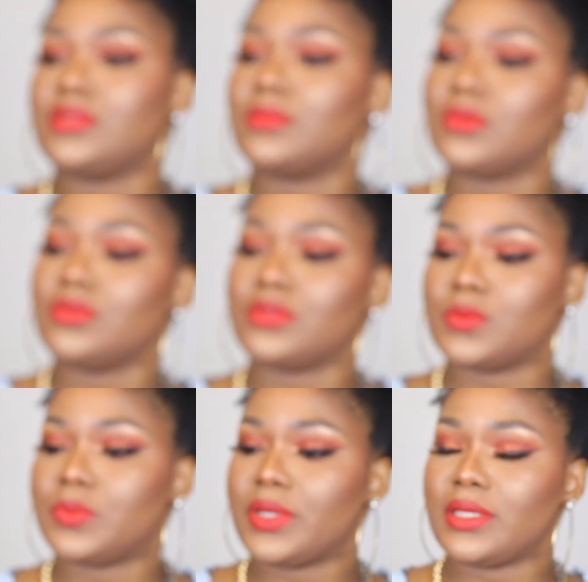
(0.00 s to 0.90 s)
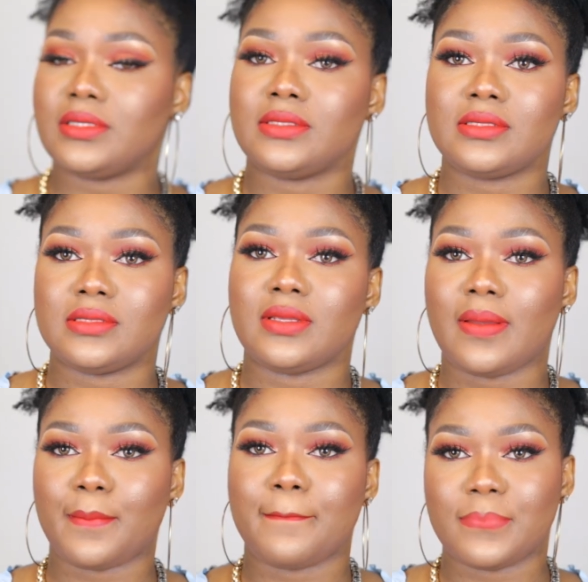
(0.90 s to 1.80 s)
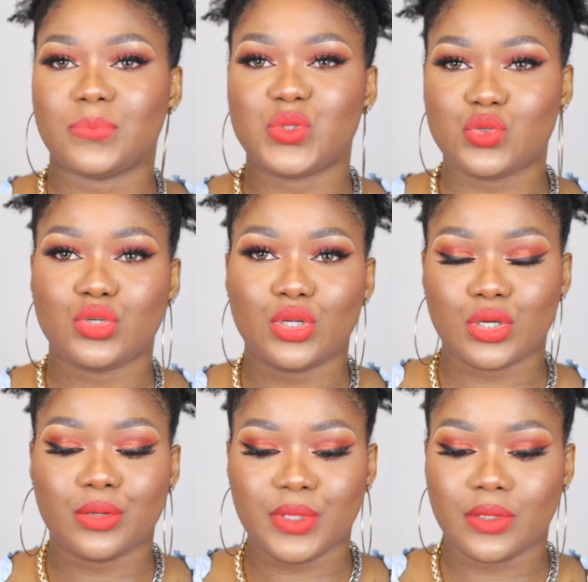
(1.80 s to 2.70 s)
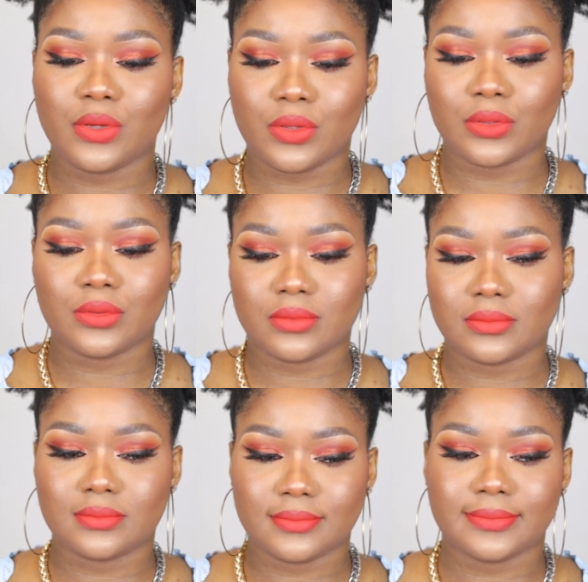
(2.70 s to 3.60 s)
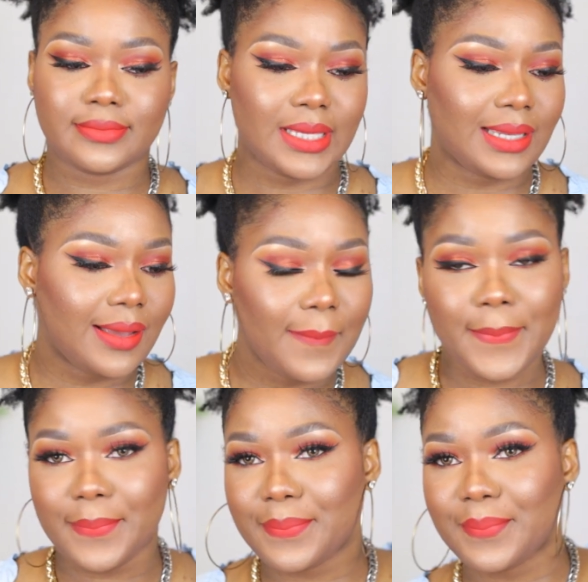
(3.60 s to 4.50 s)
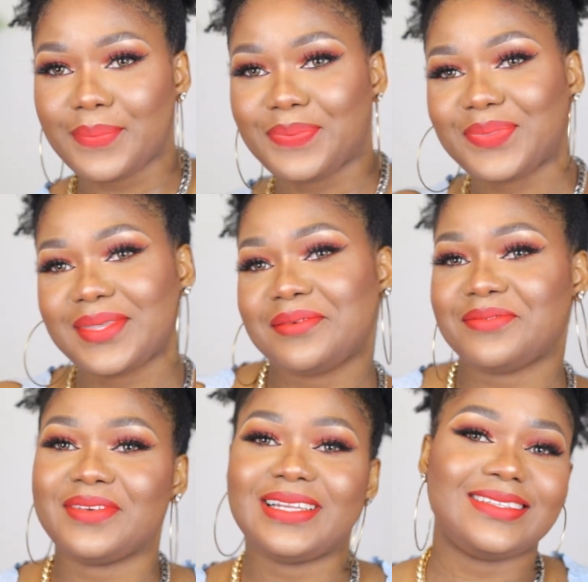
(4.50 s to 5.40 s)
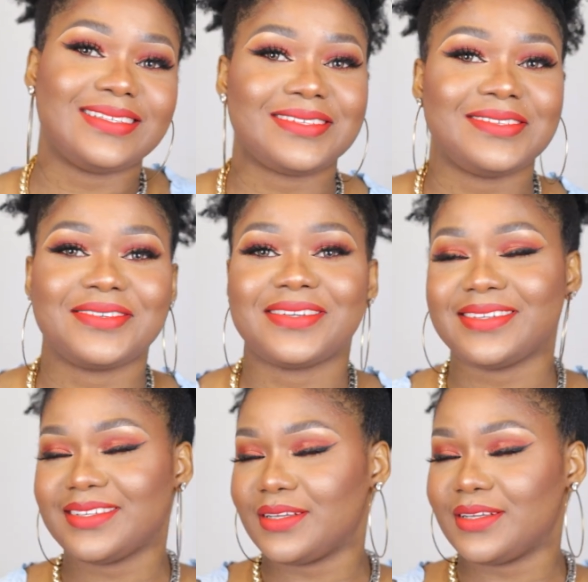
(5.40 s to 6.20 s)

so i'm gonna spray this to lock up the whole makeup i'm feeling this look